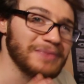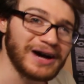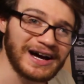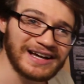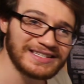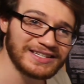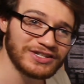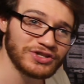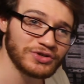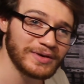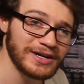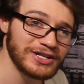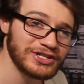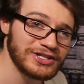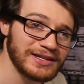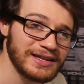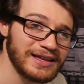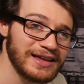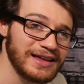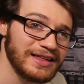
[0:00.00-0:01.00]
my
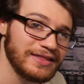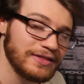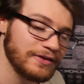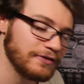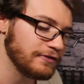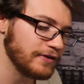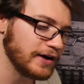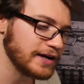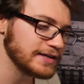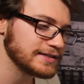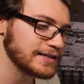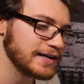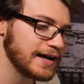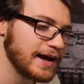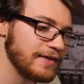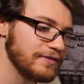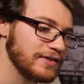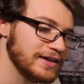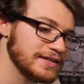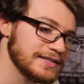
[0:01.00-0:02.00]
situation, the vise that
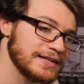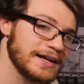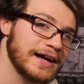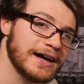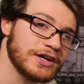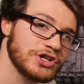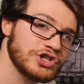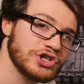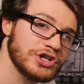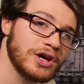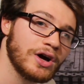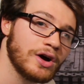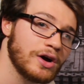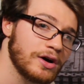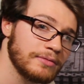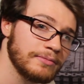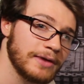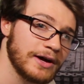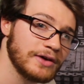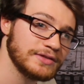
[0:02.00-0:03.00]
I have isn't actually
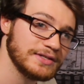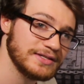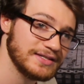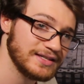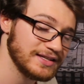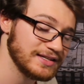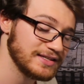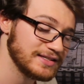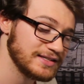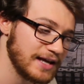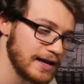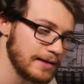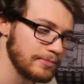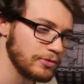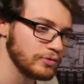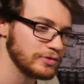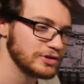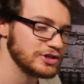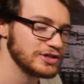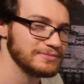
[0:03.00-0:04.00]
hard mounted to this
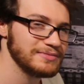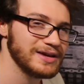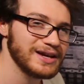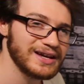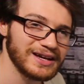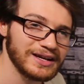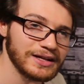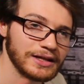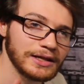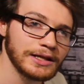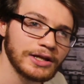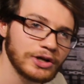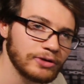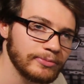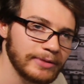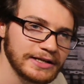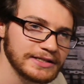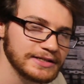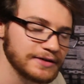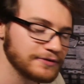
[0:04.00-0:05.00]
table, which is making it a little
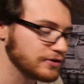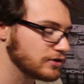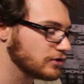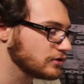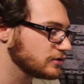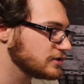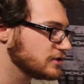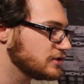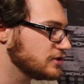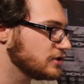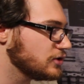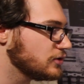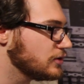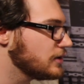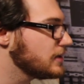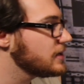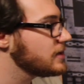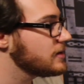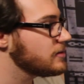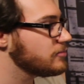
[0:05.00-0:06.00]
bit difficult to do,
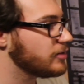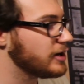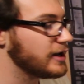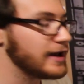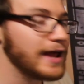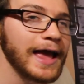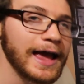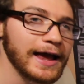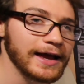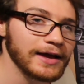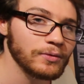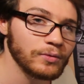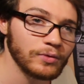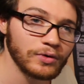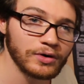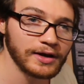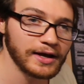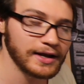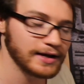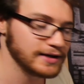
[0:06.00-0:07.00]
but hey,
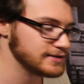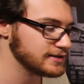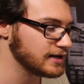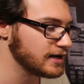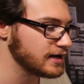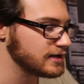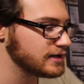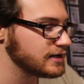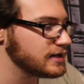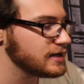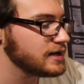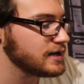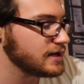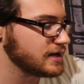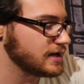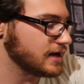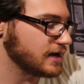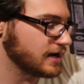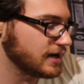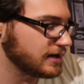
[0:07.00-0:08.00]
we'll get it done.
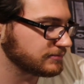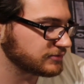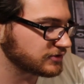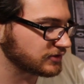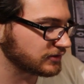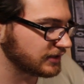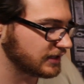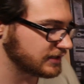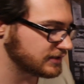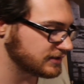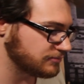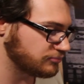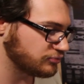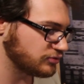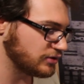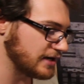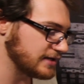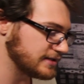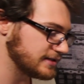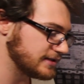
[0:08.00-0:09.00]
So let's
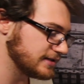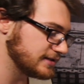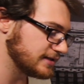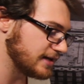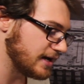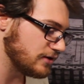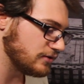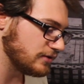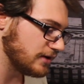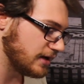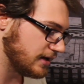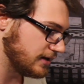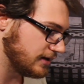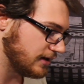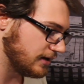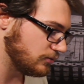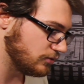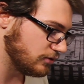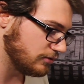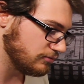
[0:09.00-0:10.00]
press this out and
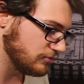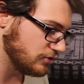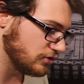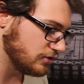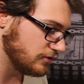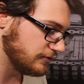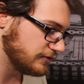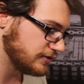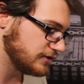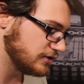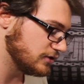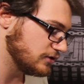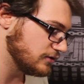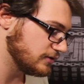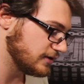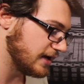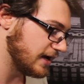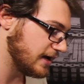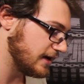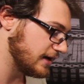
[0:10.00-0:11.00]
then we'll move
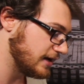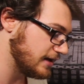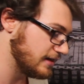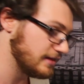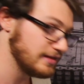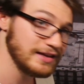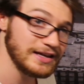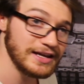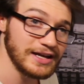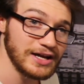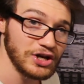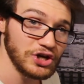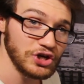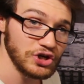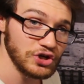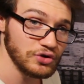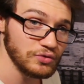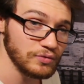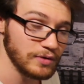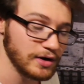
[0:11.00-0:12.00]
to getting the
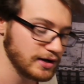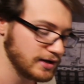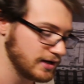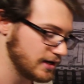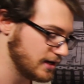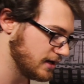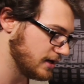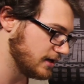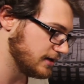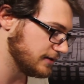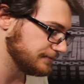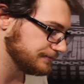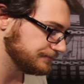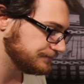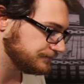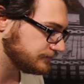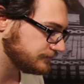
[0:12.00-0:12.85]
new one in.